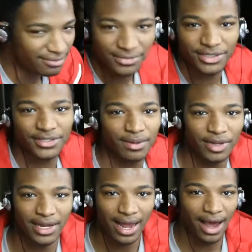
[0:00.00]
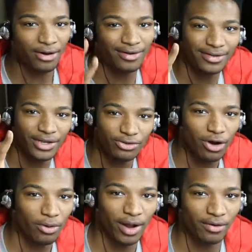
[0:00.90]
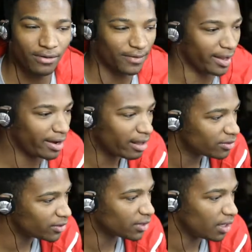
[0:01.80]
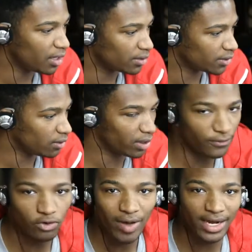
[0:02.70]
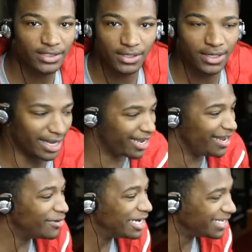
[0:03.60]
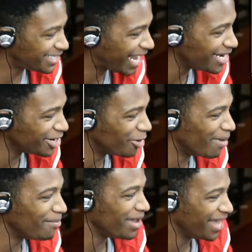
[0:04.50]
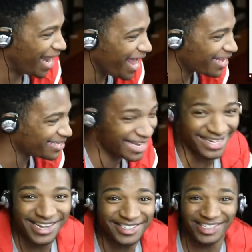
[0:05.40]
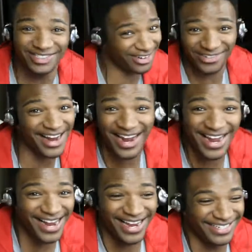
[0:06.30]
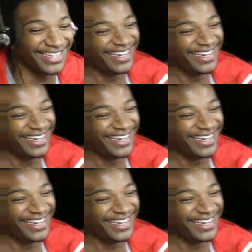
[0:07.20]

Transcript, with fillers: This is something now that you are aware of, and knowledge is key. So if you ran into this, even Nintendo, my man Hank said, this is crazy.